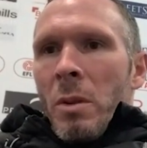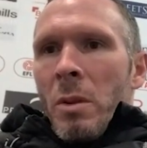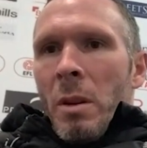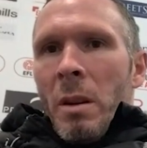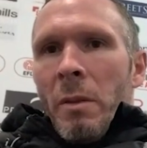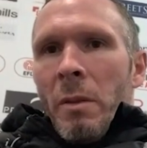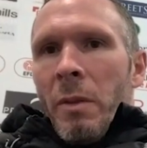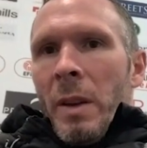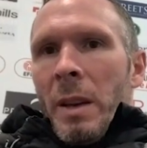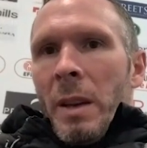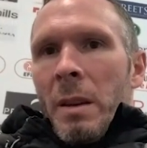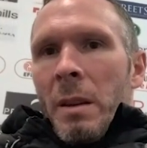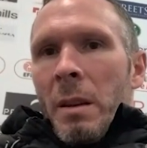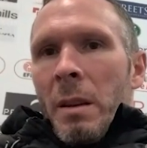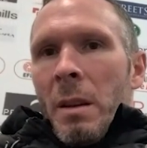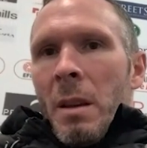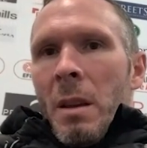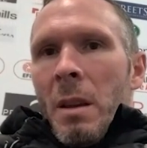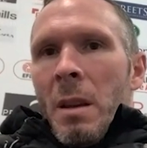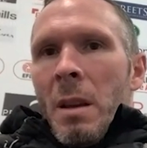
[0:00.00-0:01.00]
And I
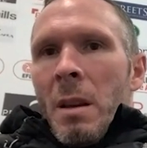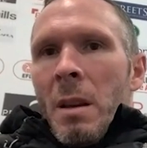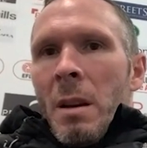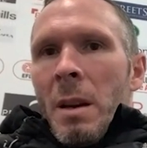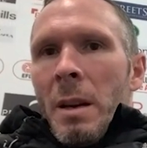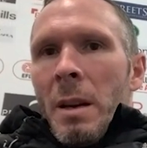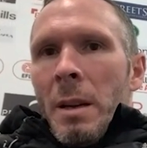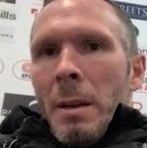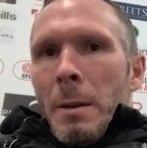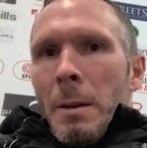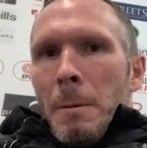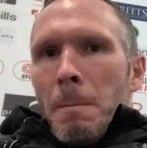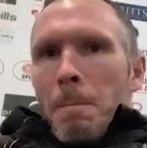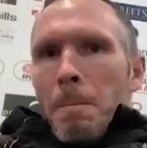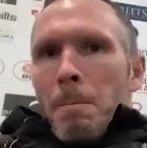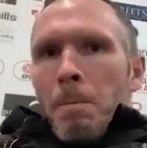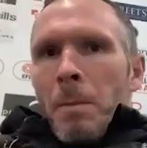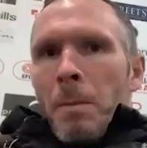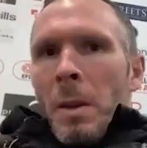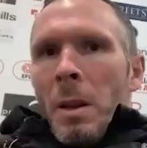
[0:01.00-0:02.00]
think,
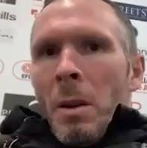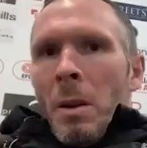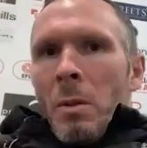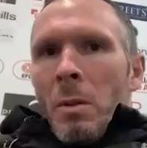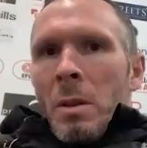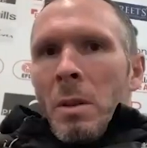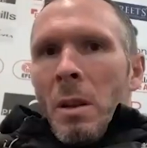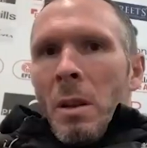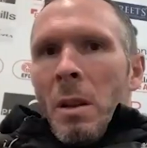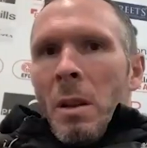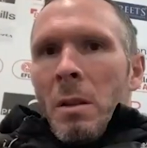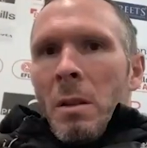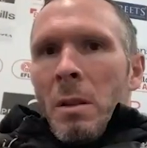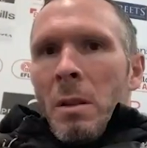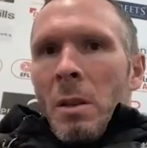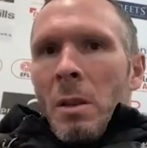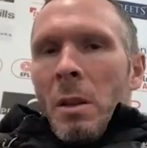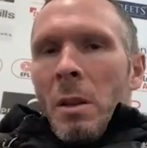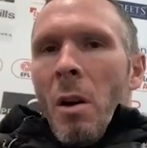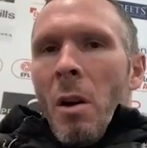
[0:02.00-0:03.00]
you know, there's
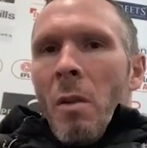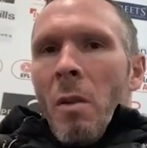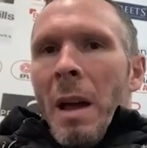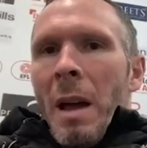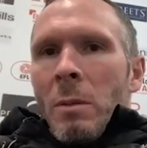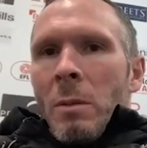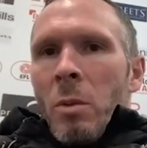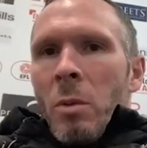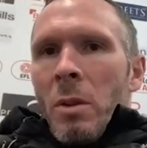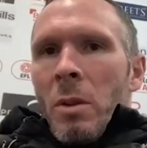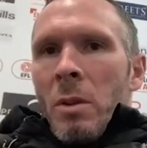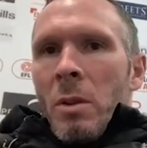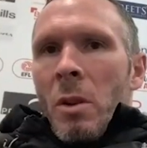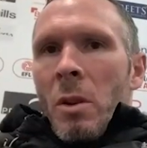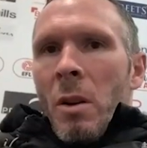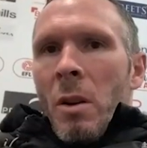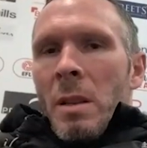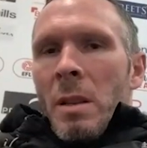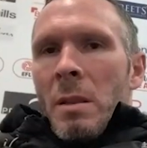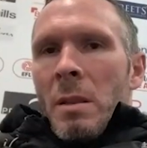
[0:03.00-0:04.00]
a lot of hard work that's
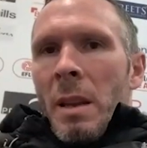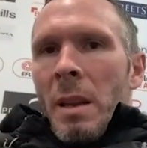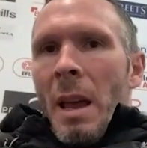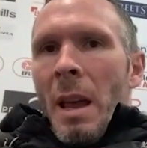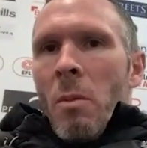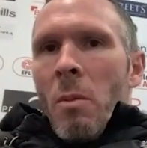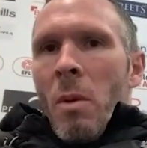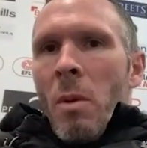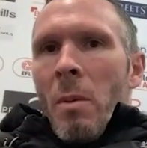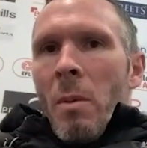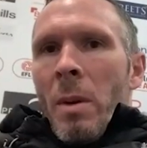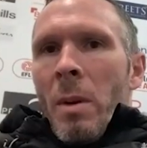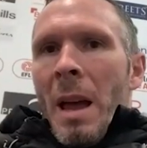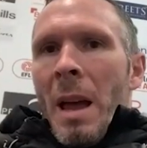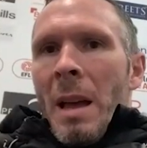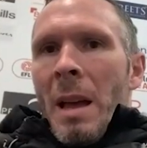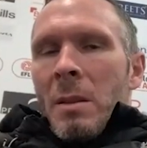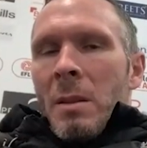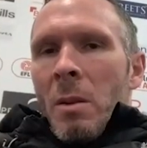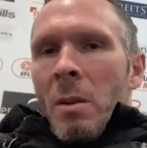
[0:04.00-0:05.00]
gone into getting where we
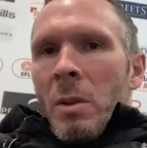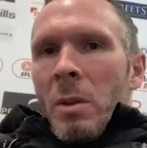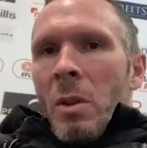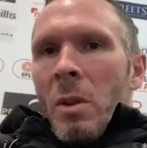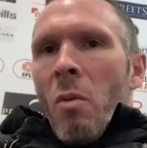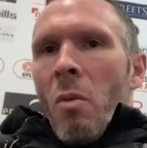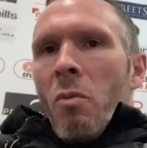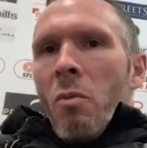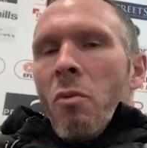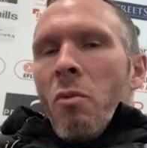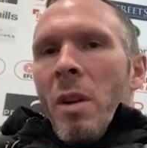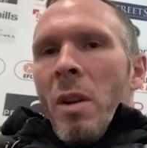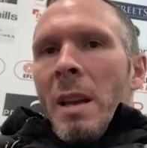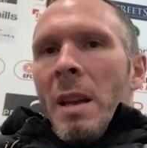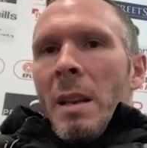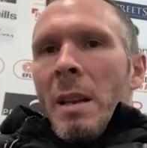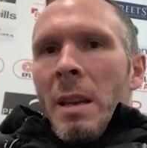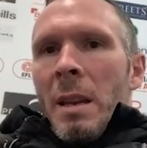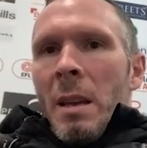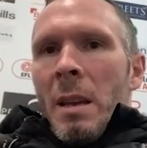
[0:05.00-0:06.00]
are. So we don't
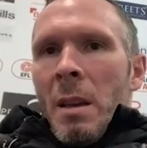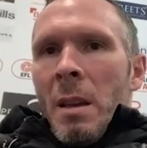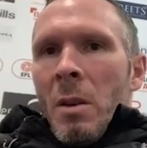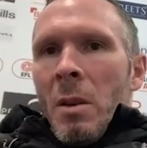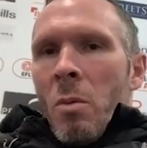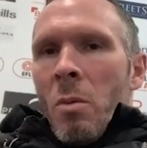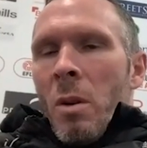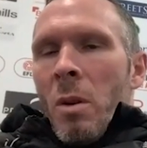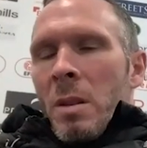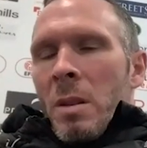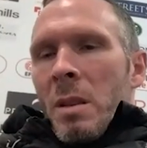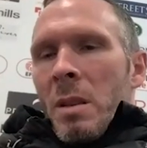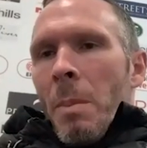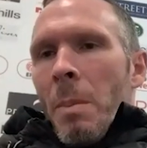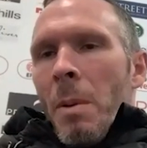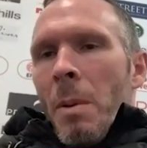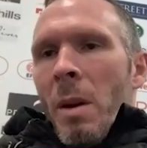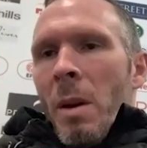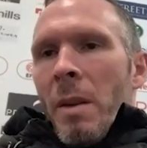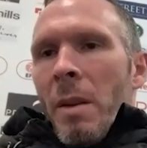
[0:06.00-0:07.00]
really want to step
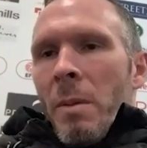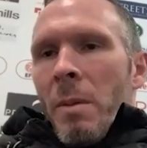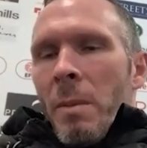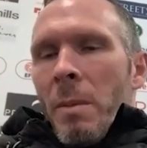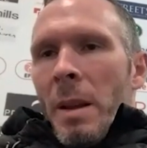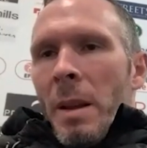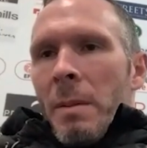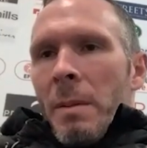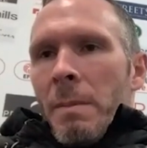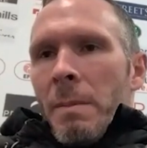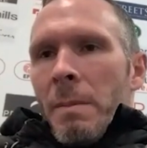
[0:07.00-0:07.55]
away from that.